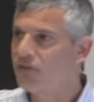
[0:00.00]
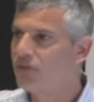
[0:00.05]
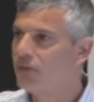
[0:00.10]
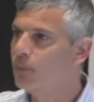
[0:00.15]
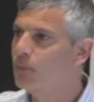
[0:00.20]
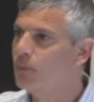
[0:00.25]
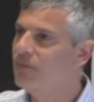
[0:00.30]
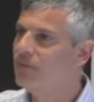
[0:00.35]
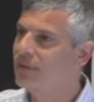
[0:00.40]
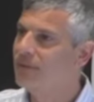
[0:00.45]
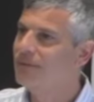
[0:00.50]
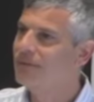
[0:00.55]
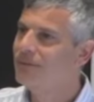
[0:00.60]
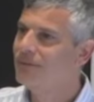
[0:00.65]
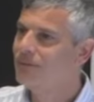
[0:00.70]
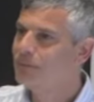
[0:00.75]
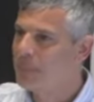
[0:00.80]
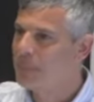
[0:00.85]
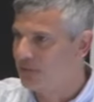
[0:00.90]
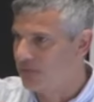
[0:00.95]
watch the
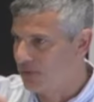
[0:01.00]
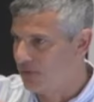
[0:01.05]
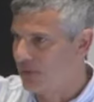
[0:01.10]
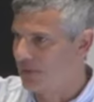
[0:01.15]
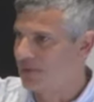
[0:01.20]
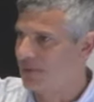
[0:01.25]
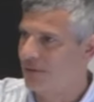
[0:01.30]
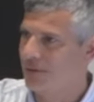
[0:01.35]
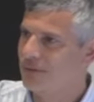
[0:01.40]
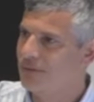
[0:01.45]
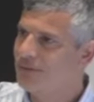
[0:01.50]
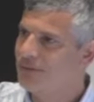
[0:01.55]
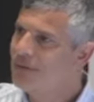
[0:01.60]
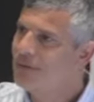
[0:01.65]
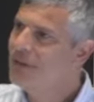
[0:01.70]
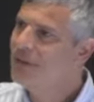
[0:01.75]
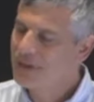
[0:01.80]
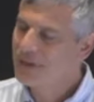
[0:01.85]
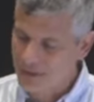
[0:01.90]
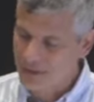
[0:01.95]
movie based on
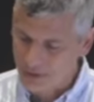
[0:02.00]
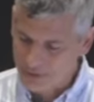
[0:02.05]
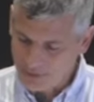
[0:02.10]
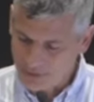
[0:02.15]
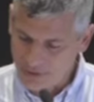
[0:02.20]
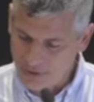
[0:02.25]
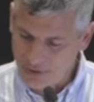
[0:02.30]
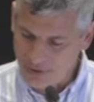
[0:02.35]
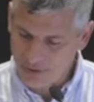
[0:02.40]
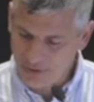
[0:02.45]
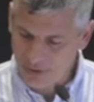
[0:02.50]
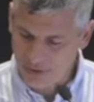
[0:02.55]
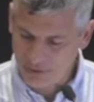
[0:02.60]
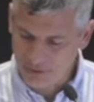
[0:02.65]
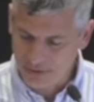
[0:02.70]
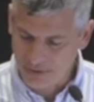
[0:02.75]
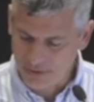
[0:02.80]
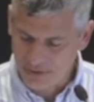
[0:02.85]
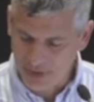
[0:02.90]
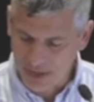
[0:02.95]
a connection
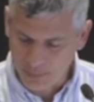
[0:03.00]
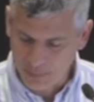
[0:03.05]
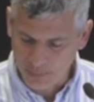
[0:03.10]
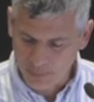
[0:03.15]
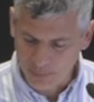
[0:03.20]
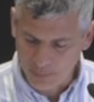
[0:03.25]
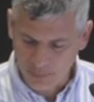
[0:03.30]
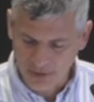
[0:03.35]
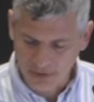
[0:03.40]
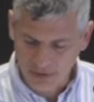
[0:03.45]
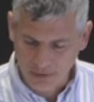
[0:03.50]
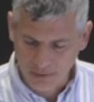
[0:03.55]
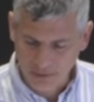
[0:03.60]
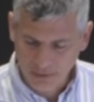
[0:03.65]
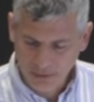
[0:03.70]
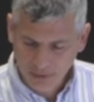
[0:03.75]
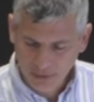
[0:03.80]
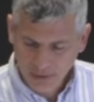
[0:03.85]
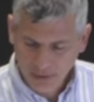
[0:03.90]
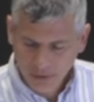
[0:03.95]
that the app is
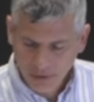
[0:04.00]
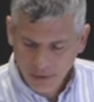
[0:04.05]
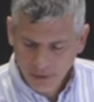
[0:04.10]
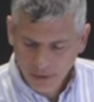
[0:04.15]
making.